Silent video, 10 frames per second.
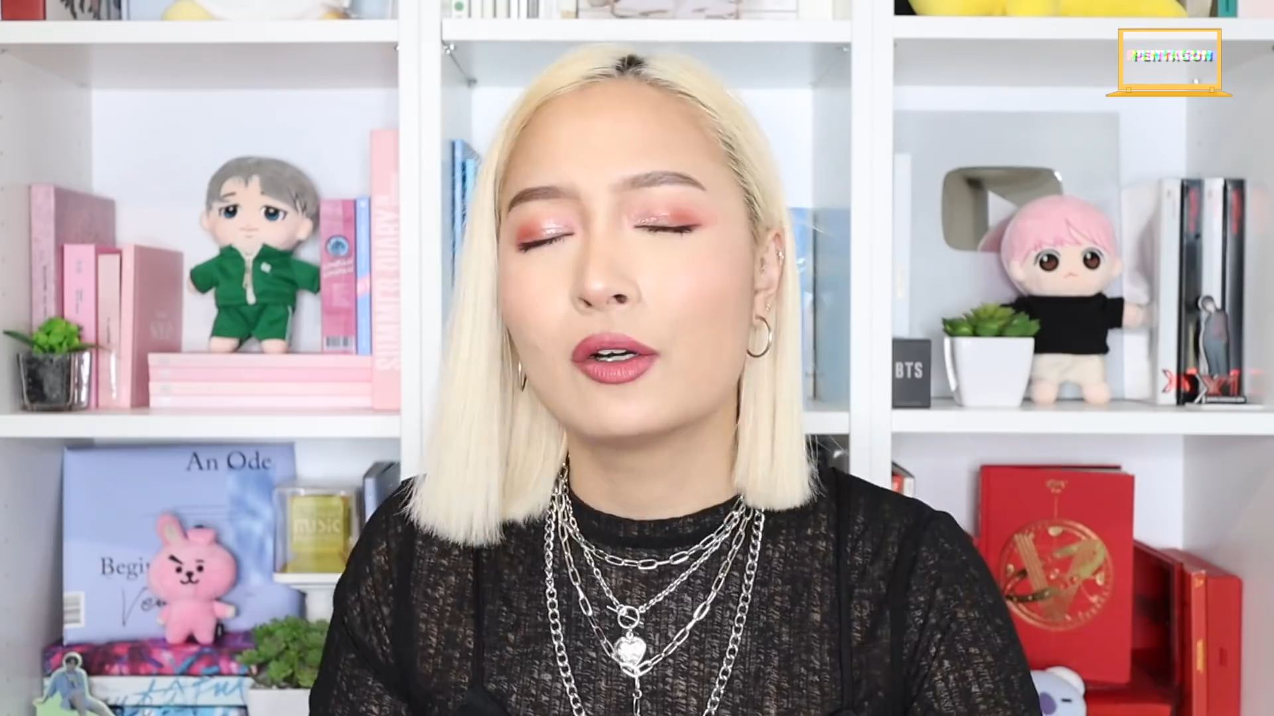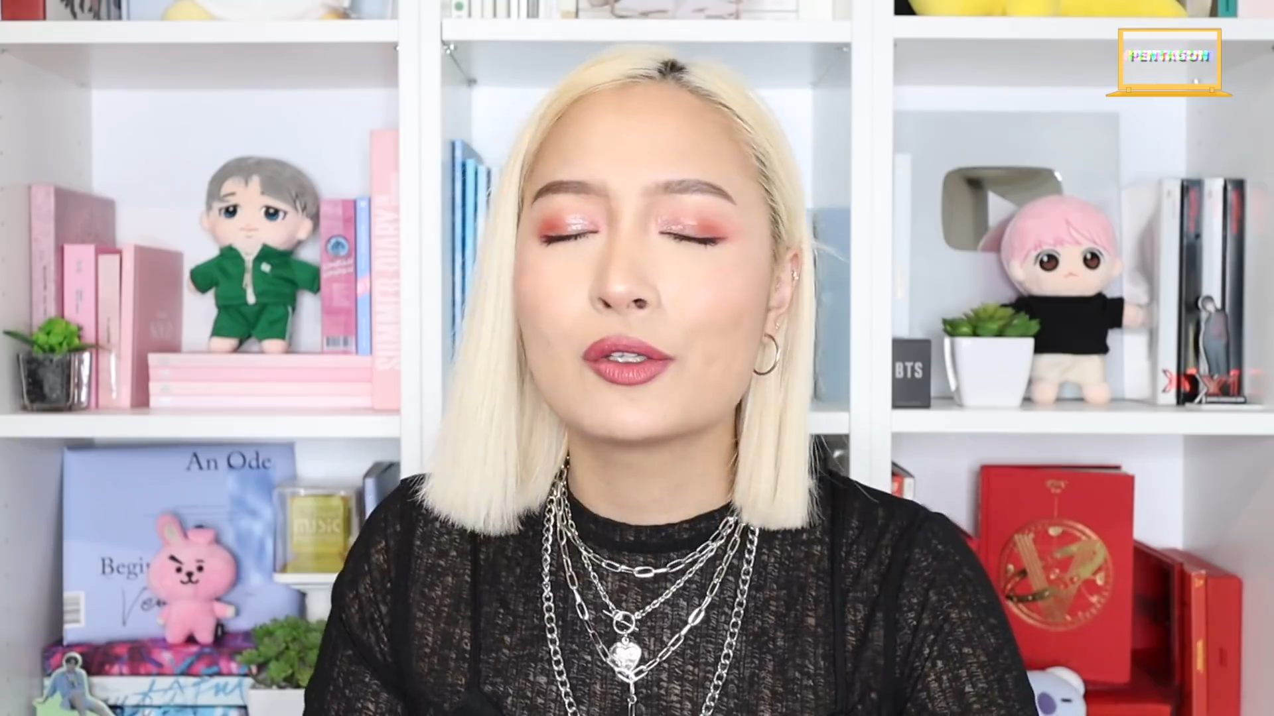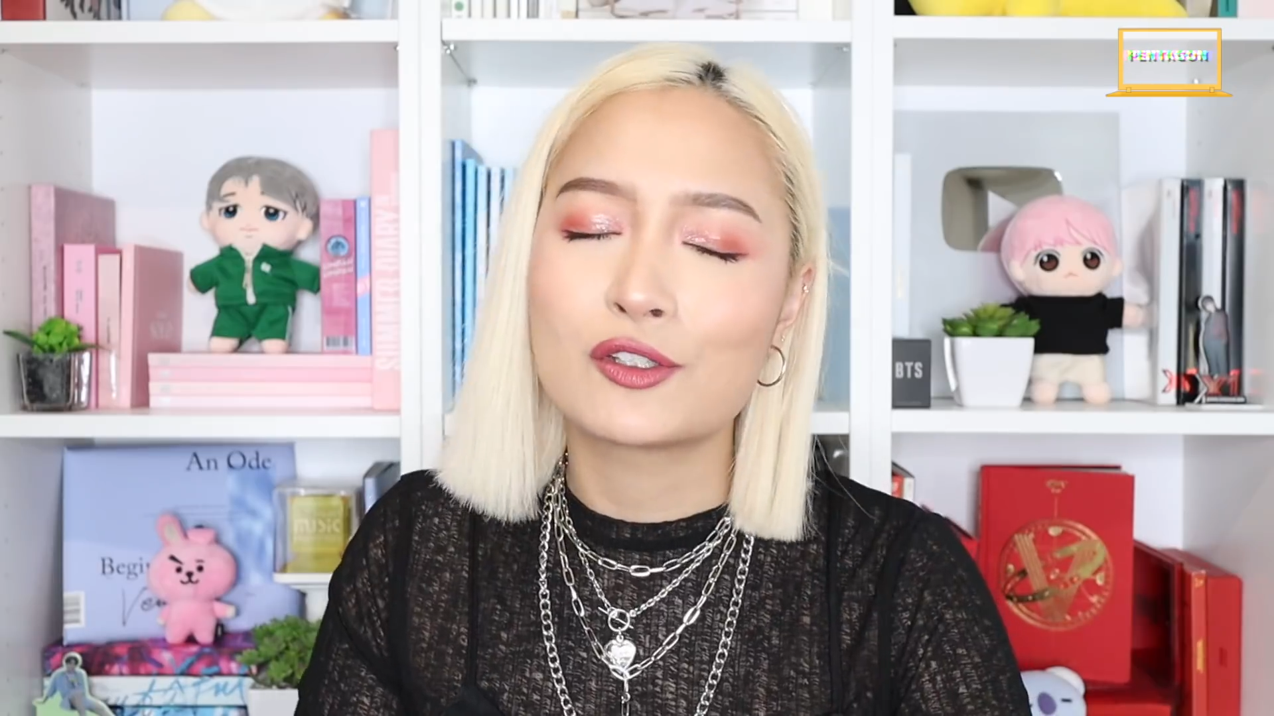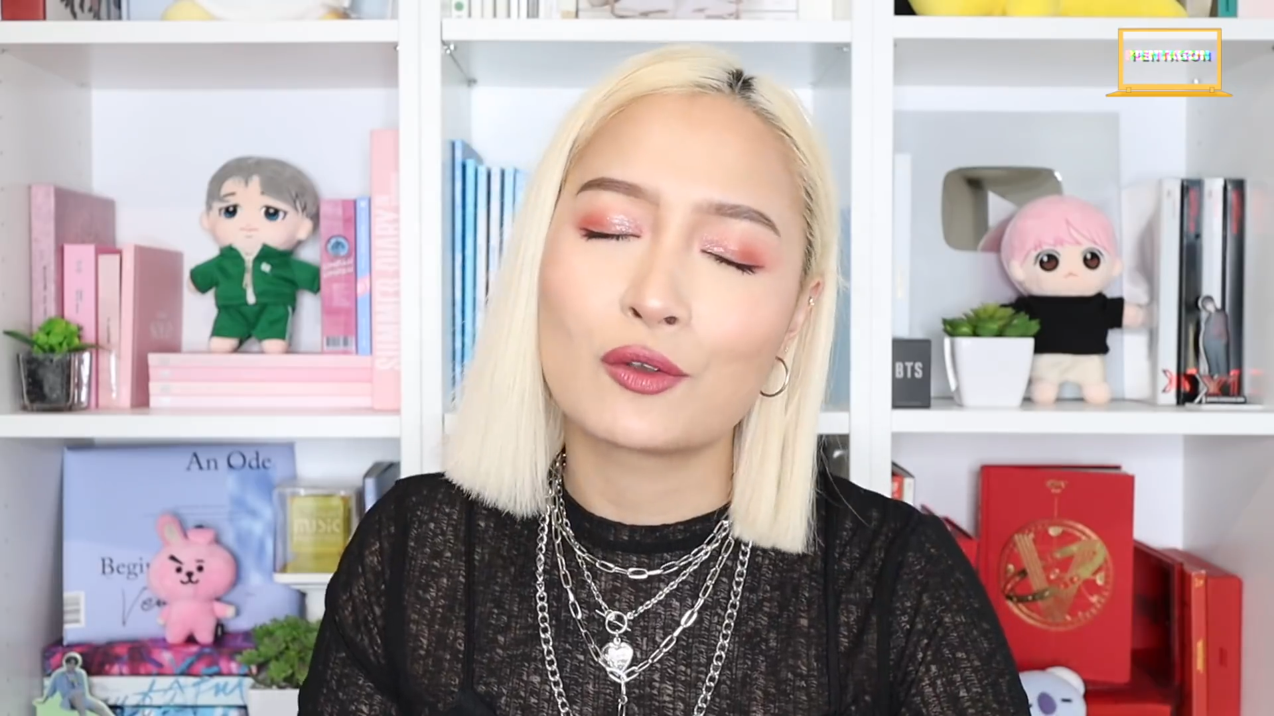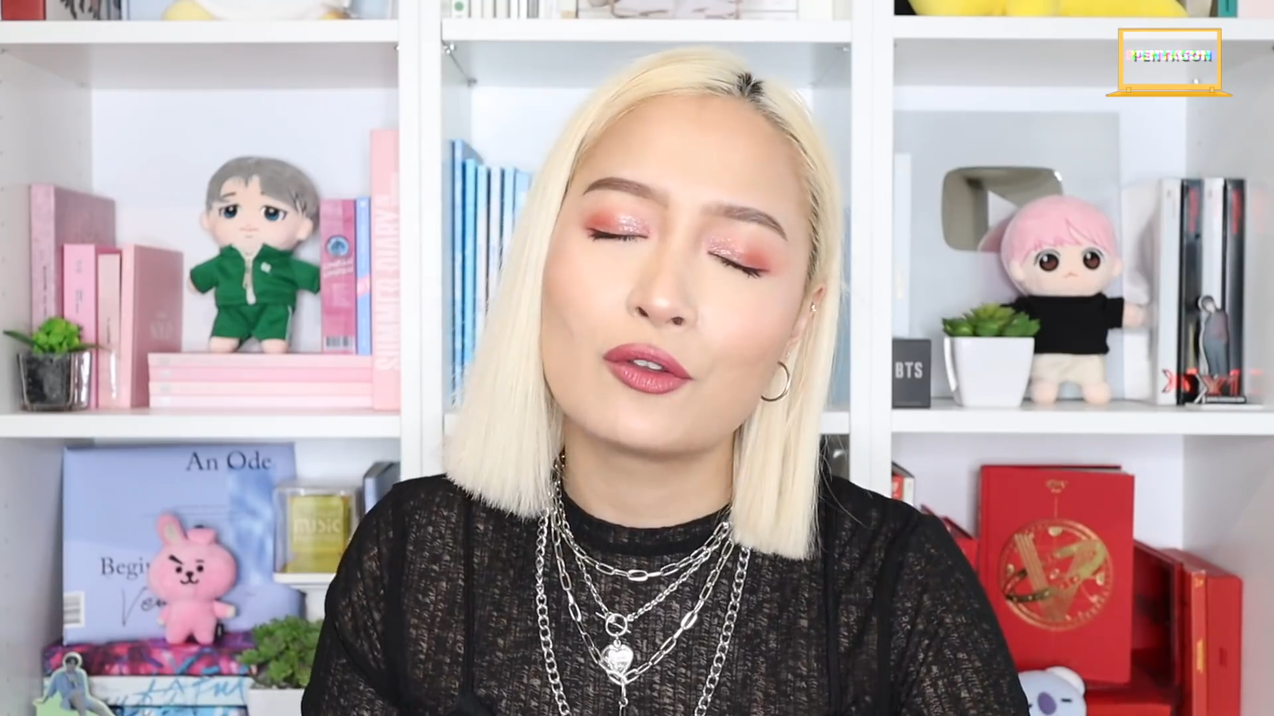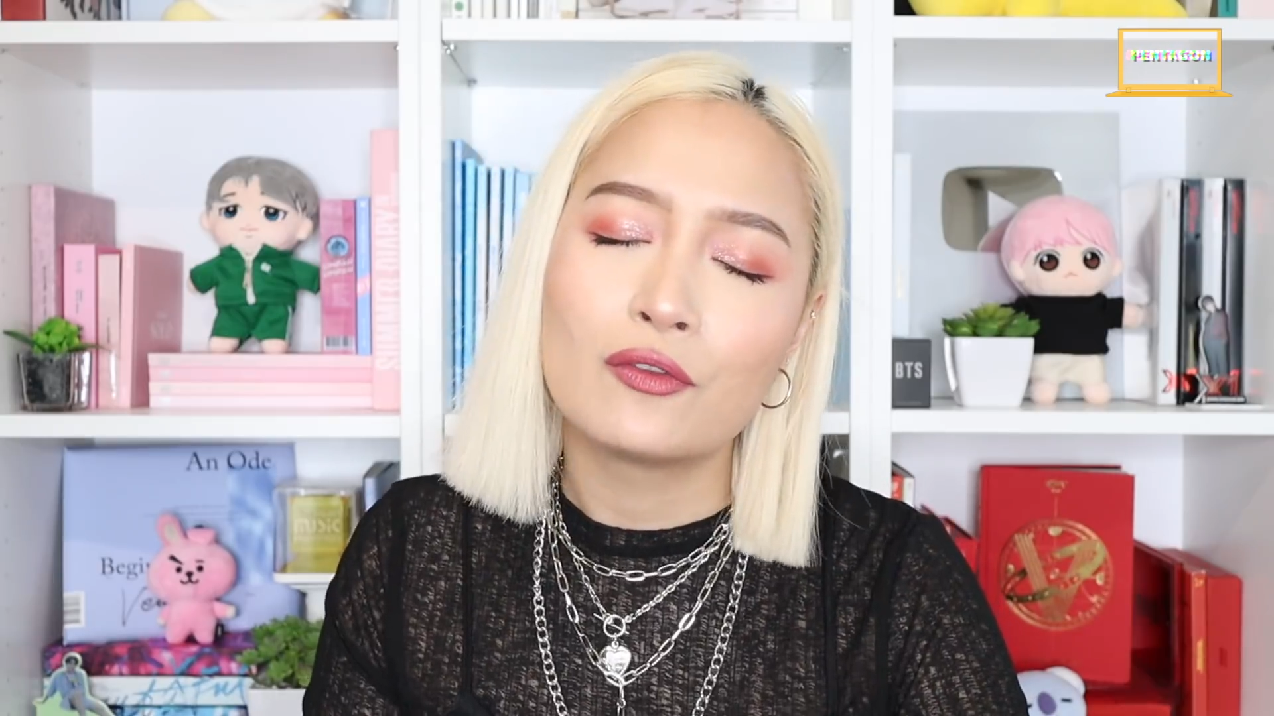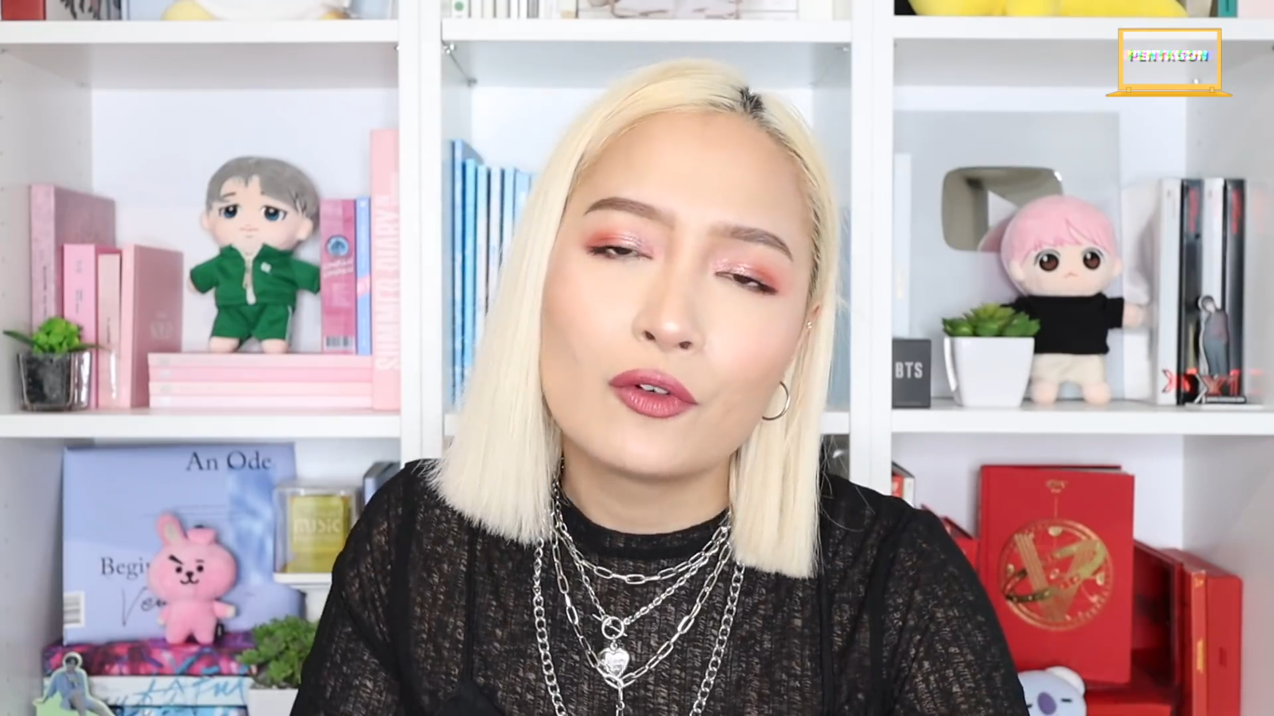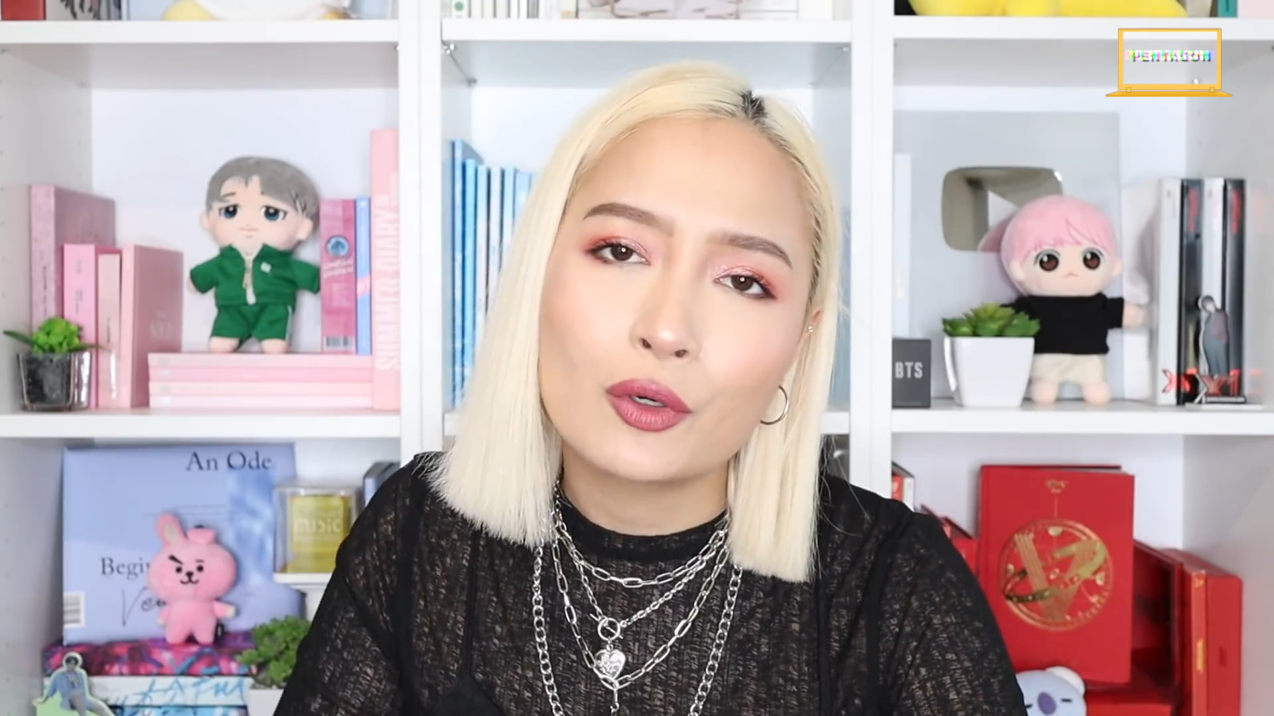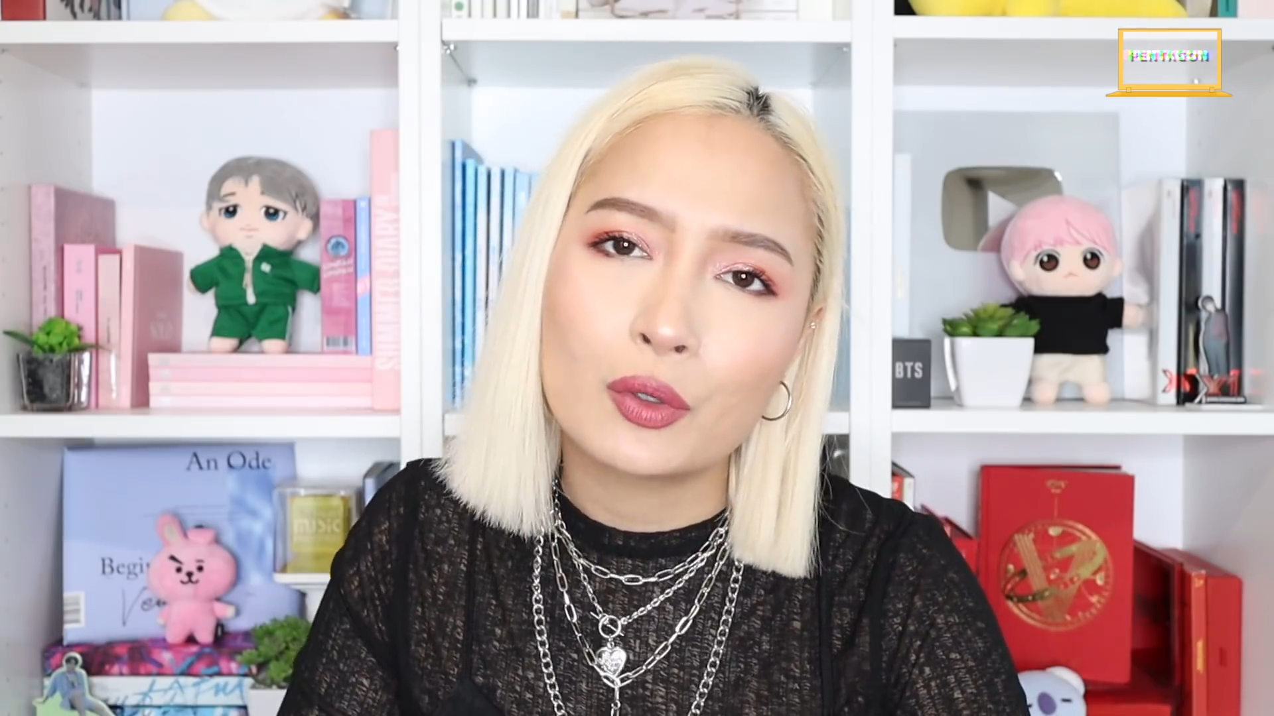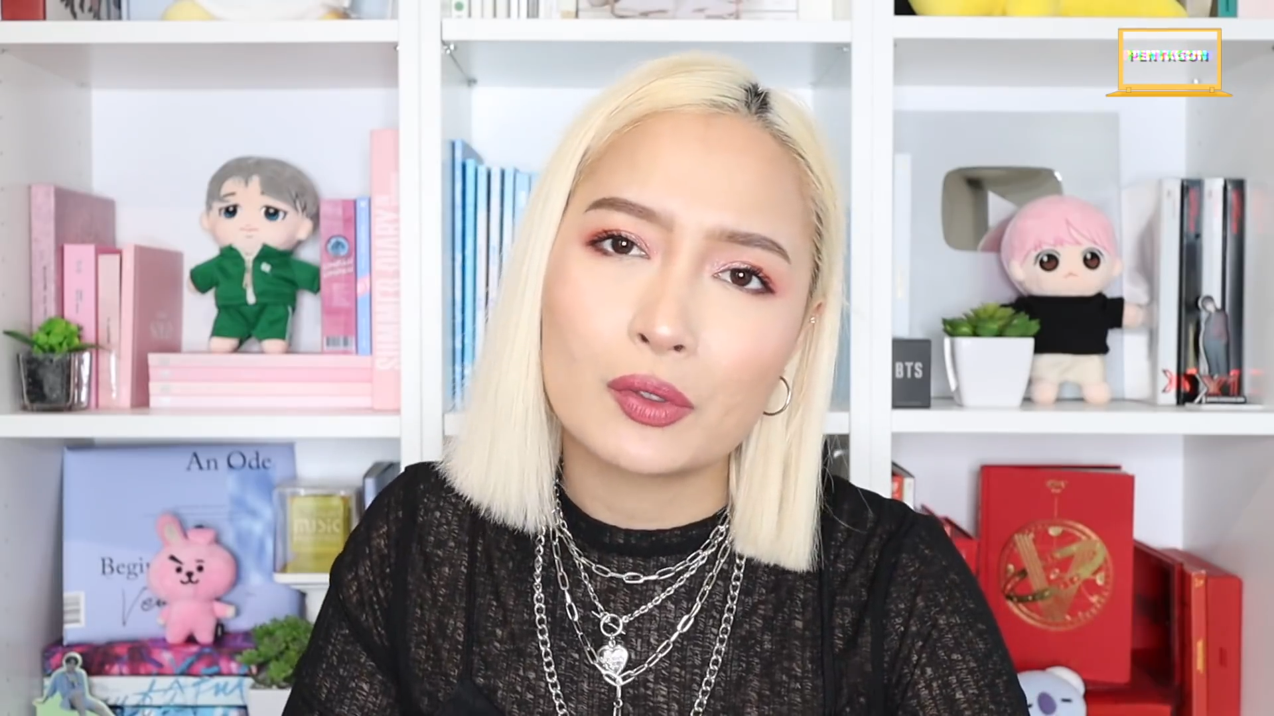Oh, so the
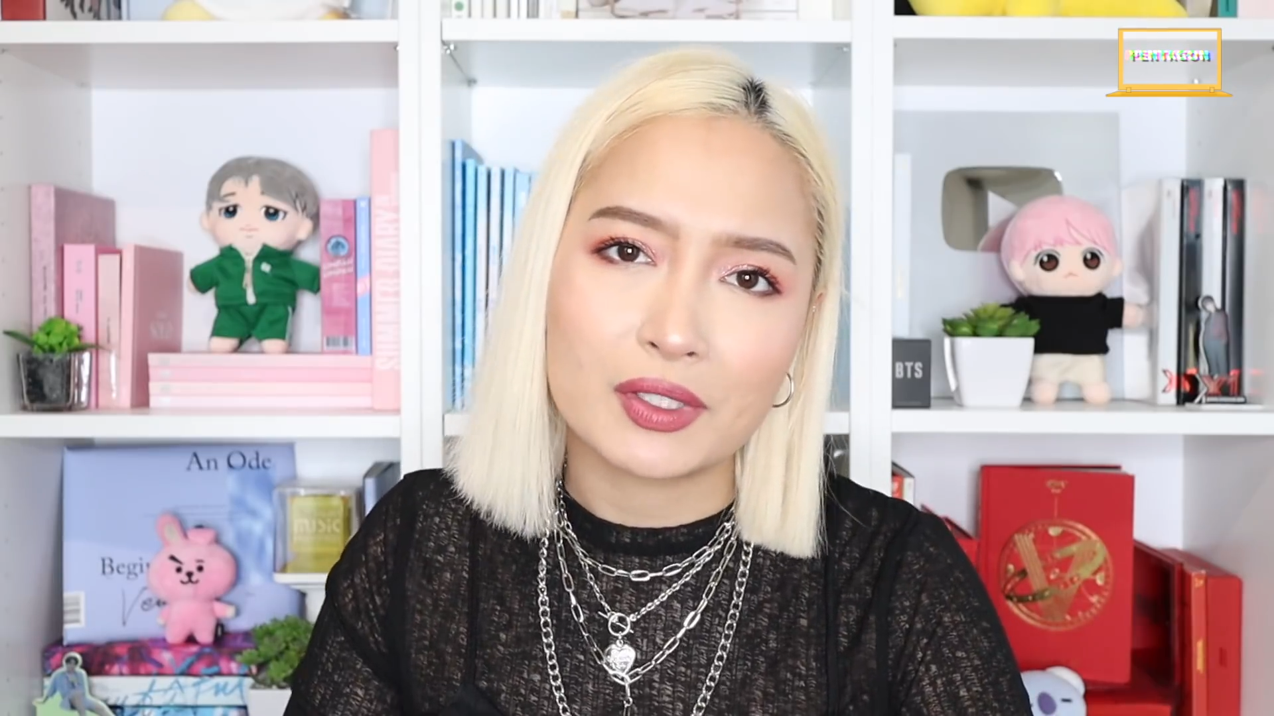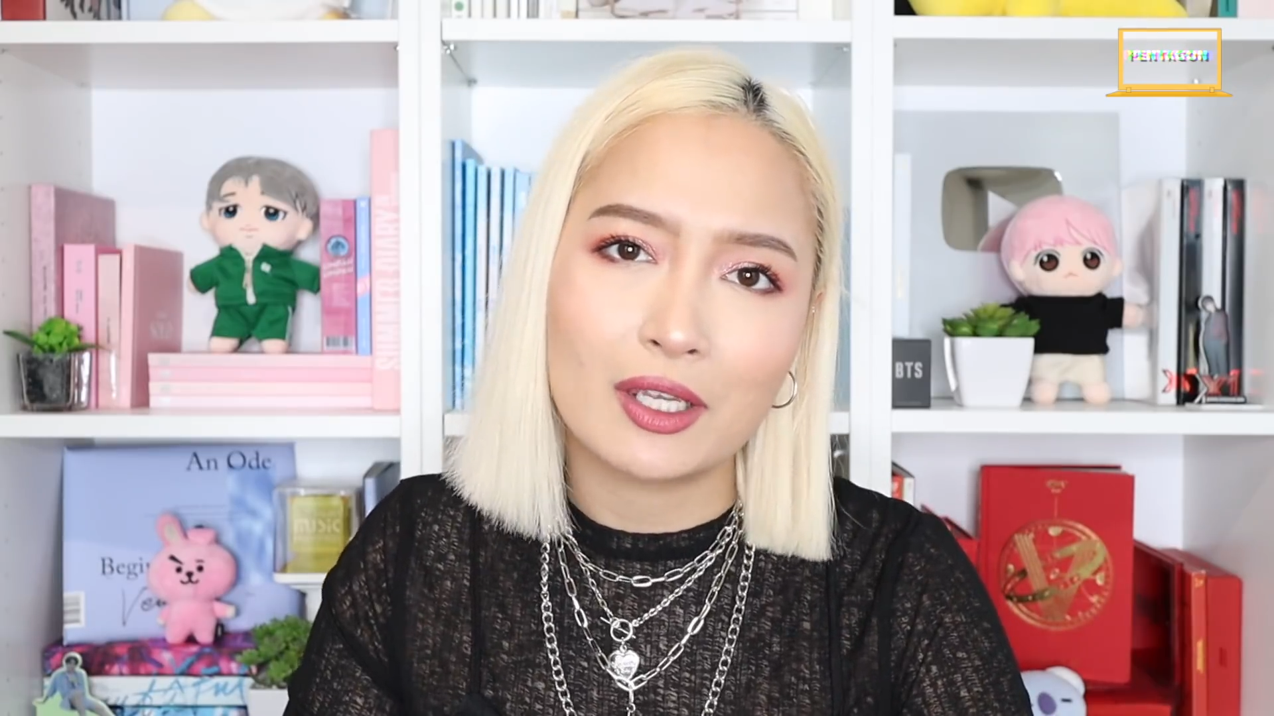vocals.